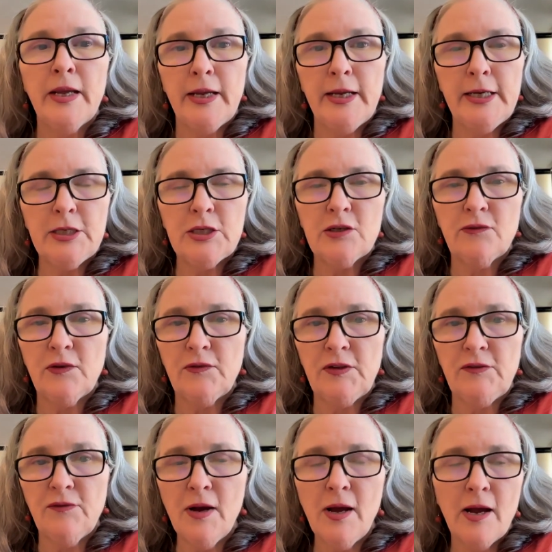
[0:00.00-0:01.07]
aged
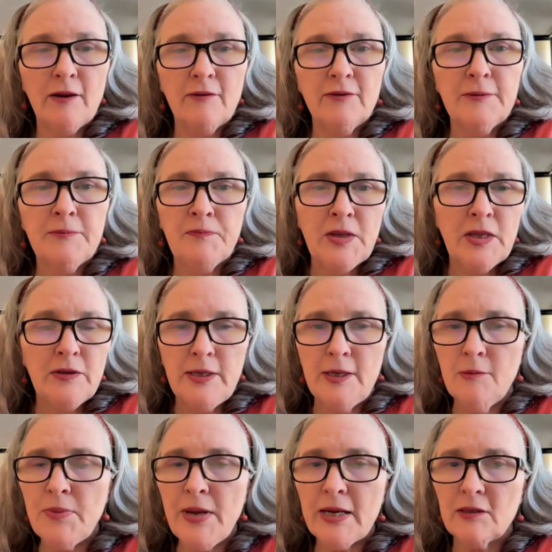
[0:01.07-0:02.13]
55, the
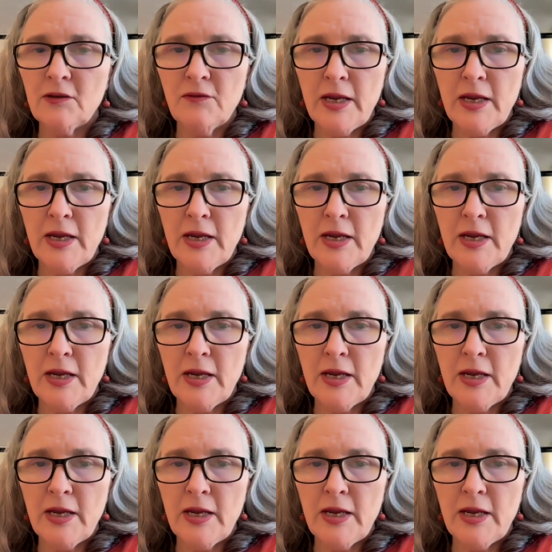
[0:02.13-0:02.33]
impact of